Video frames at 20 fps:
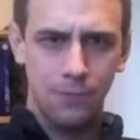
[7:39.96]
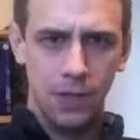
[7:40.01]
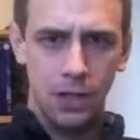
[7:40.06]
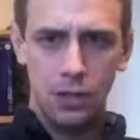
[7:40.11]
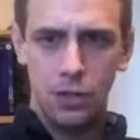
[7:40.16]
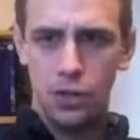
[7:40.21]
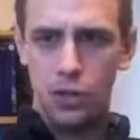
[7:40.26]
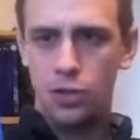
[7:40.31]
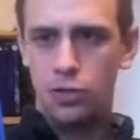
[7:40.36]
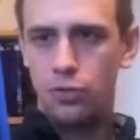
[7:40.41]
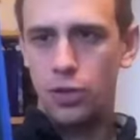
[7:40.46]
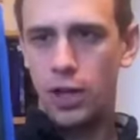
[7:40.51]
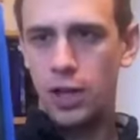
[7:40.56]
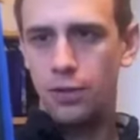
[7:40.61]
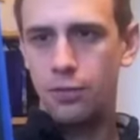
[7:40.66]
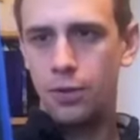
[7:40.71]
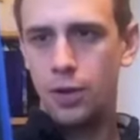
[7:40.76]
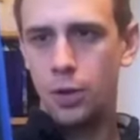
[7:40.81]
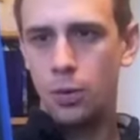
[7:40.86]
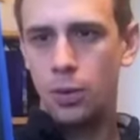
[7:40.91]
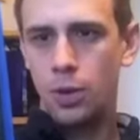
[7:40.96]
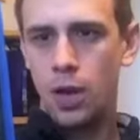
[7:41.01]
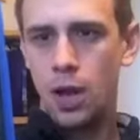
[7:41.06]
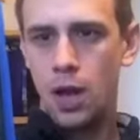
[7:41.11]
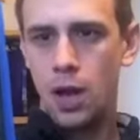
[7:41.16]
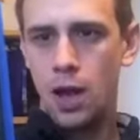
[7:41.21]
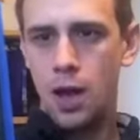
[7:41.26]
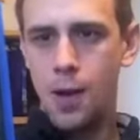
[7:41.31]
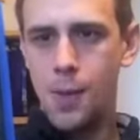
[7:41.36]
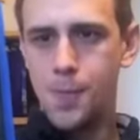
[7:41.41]
just straight through,
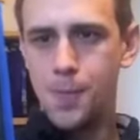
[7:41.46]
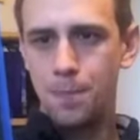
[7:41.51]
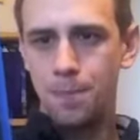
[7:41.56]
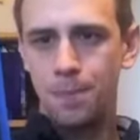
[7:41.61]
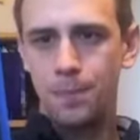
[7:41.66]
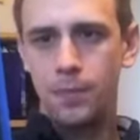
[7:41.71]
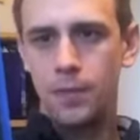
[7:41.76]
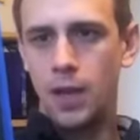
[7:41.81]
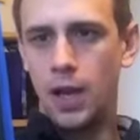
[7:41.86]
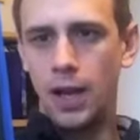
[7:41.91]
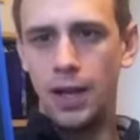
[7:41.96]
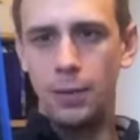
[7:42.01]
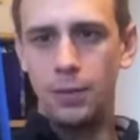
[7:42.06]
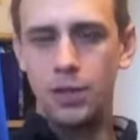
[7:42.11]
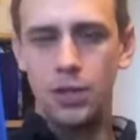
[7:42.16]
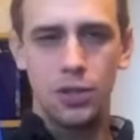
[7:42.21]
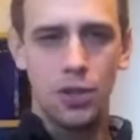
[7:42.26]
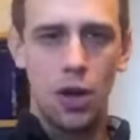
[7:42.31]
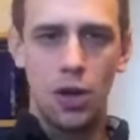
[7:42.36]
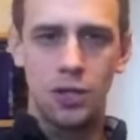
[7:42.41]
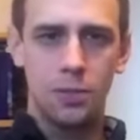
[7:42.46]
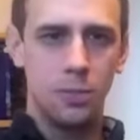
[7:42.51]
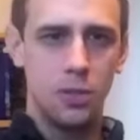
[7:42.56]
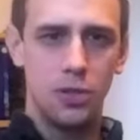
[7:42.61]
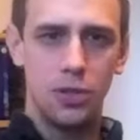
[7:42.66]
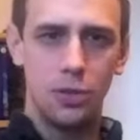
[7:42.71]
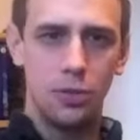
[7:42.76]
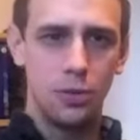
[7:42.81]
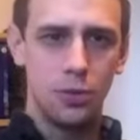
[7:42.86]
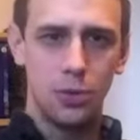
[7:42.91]
and it was as awesome
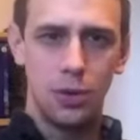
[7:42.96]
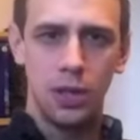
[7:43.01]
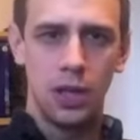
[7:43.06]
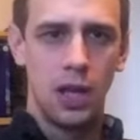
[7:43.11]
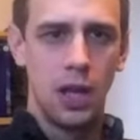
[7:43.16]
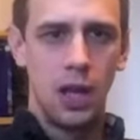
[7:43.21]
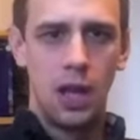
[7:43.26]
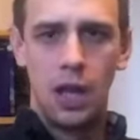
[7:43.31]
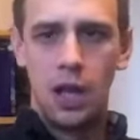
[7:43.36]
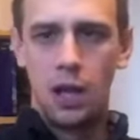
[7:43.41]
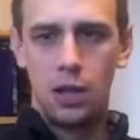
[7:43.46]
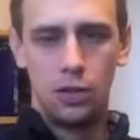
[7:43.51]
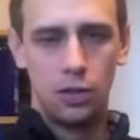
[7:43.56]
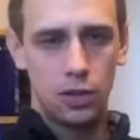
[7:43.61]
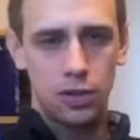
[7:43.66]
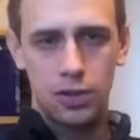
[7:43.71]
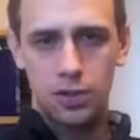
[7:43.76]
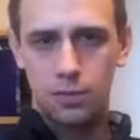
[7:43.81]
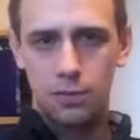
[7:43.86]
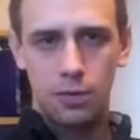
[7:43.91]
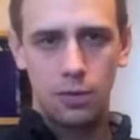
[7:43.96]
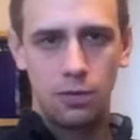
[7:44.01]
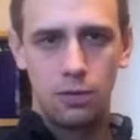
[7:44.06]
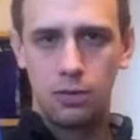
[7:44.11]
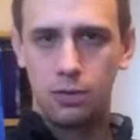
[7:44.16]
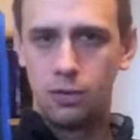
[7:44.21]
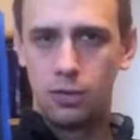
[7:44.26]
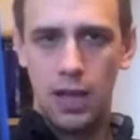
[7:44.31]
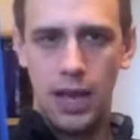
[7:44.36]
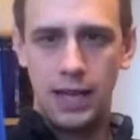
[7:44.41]
as usual. Looks
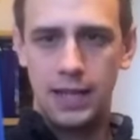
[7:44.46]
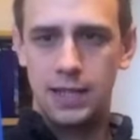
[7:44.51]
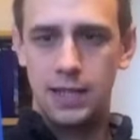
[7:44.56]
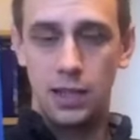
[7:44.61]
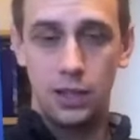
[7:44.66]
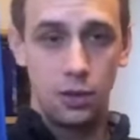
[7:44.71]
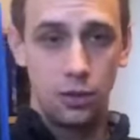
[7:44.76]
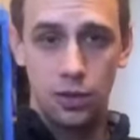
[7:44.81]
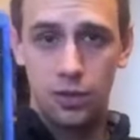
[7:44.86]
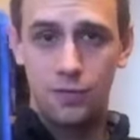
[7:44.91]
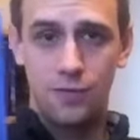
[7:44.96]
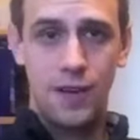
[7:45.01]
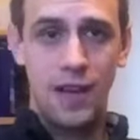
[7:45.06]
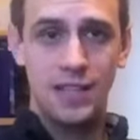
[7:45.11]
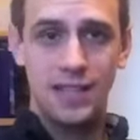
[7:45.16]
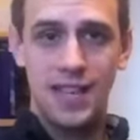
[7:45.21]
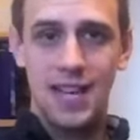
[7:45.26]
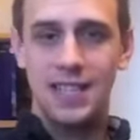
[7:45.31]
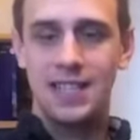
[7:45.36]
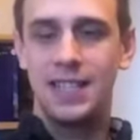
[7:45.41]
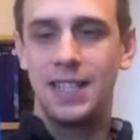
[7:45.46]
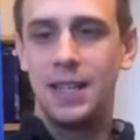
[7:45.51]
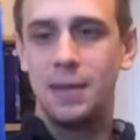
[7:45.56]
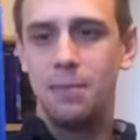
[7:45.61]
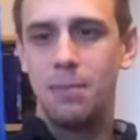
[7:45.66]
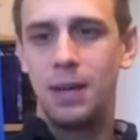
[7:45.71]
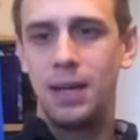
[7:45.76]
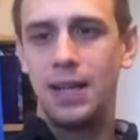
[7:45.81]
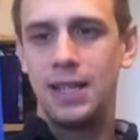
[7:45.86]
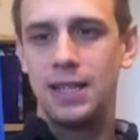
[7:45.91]
excellent, looks fantastic in
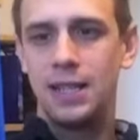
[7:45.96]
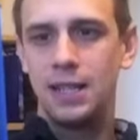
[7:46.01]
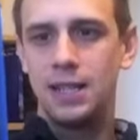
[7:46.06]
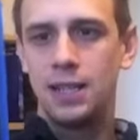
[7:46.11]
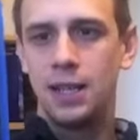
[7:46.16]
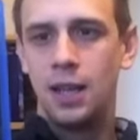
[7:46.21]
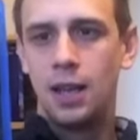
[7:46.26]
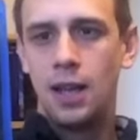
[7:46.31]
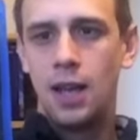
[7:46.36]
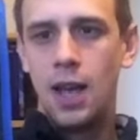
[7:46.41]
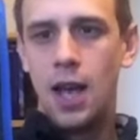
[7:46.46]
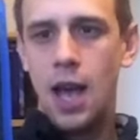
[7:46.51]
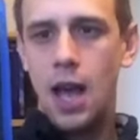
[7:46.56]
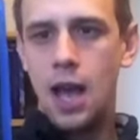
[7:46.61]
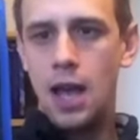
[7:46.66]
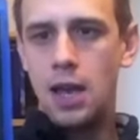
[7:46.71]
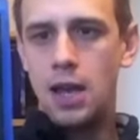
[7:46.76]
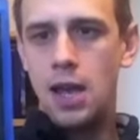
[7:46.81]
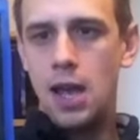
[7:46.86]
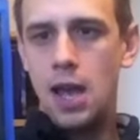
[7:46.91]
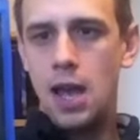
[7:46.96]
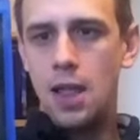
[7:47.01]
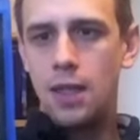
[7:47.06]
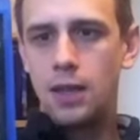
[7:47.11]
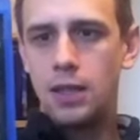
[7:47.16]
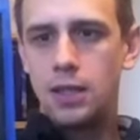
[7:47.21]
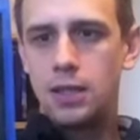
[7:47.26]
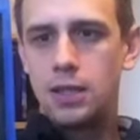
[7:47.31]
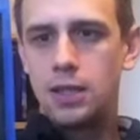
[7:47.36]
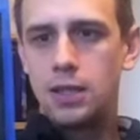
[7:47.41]
places, and
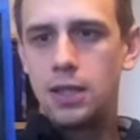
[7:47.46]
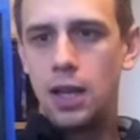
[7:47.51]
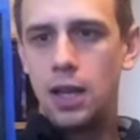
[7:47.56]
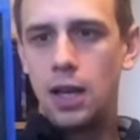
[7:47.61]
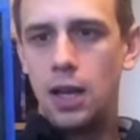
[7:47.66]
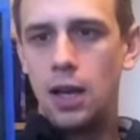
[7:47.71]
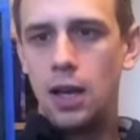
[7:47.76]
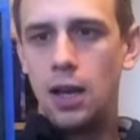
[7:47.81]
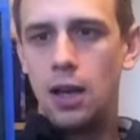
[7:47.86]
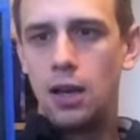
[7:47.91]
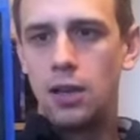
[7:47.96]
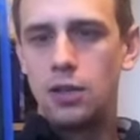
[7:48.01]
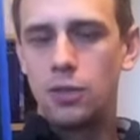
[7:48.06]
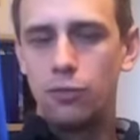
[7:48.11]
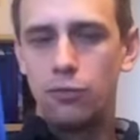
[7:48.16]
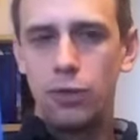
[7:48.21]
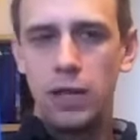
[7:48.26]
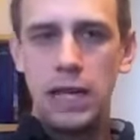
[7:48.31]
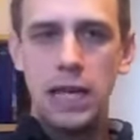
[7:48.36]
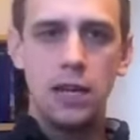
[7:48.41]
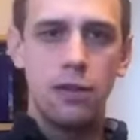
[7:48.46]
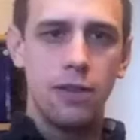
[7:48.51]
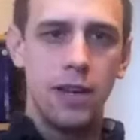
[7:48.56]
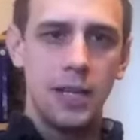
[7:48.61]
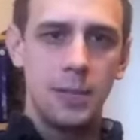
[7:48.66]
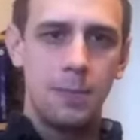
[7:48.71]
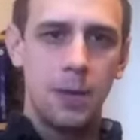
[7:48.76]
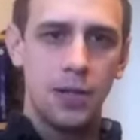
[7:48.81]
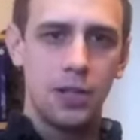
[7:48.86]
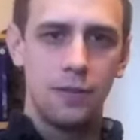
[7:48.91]
there's some really great
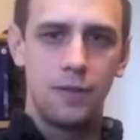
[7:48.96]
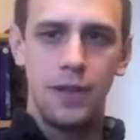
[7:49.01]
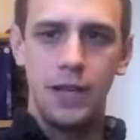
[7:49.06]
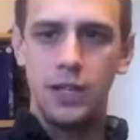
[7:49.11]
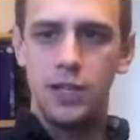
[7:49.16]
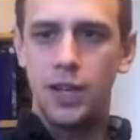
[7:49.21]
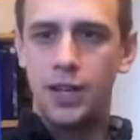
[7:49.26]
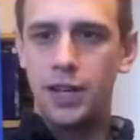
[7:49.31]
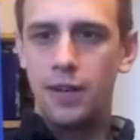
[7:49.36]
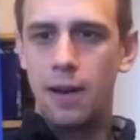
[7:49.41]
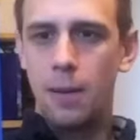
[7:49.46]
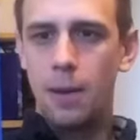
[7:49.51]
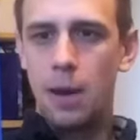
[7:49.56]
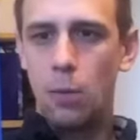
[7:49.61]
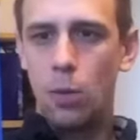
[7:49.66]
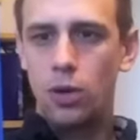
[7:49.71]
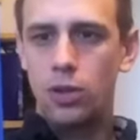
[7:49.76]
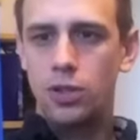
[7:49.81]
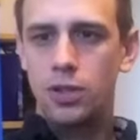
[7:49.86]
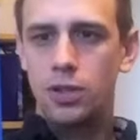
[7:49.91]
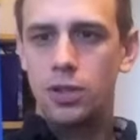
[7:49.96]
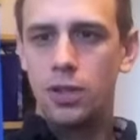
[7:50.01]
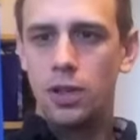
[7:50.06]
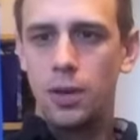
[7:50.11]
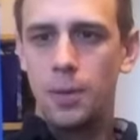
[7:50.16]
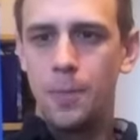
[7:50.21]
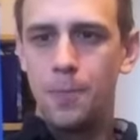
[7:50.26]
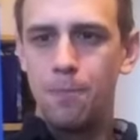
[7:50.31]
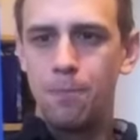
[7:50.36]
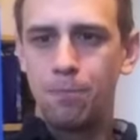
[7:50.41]
special features on here. I watched
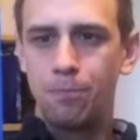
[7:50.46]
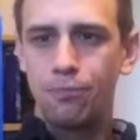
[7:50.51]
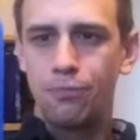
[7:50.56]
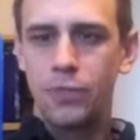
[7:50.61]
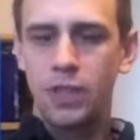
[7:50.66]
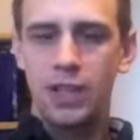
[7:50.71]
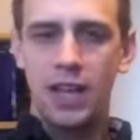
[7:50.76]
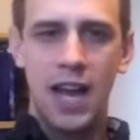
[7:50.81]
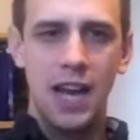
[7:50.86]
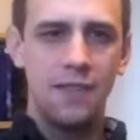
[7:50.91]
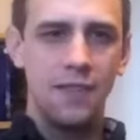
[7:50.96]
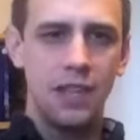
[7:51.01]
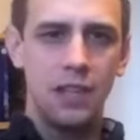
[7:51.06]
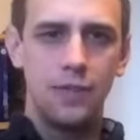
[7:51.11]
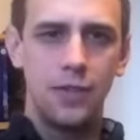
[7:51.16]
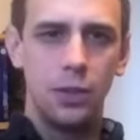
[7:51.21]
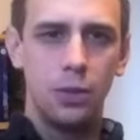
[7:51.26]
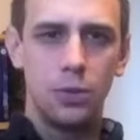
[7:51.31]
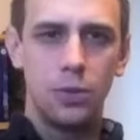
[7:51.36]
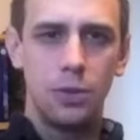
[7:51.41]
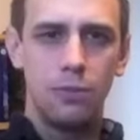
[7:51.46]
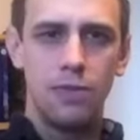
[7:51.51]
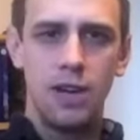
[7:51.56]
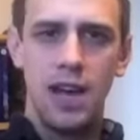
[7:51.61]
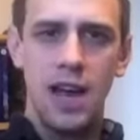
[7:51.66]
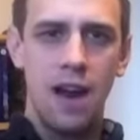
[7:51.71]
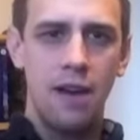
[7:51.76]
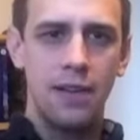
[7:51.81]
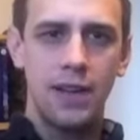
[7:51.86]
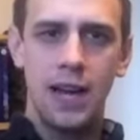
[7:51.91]
the kind of interviews with Ray
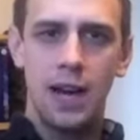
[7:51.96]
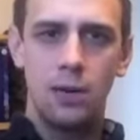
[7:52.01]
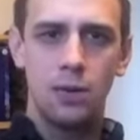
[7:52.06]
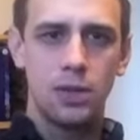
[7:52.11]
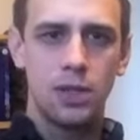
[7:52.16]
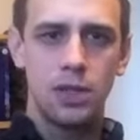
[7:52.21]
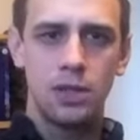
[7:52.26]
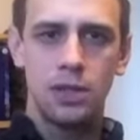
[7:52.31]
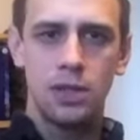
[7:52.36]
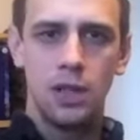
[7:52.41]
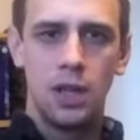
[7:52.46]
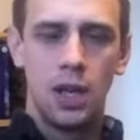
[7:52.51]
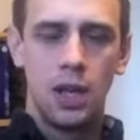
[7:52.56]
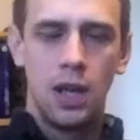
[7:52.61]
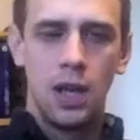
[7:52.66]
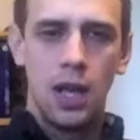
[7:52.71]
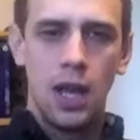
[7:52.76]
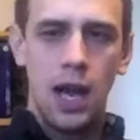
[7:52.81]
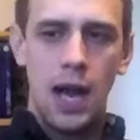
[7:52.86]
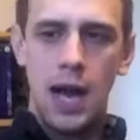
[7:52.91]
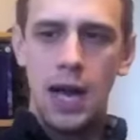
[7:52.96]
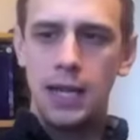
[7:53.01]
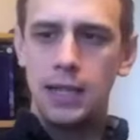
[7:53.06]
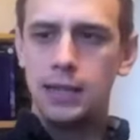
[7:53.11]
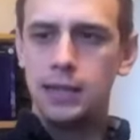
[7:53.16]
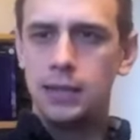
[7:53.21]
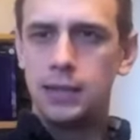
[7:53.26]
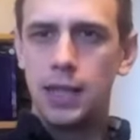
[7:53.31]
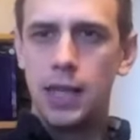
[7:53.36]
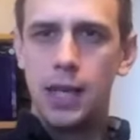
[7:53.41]
Harryhausen
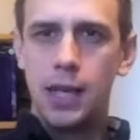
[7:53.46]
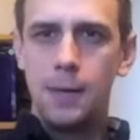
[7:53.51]
and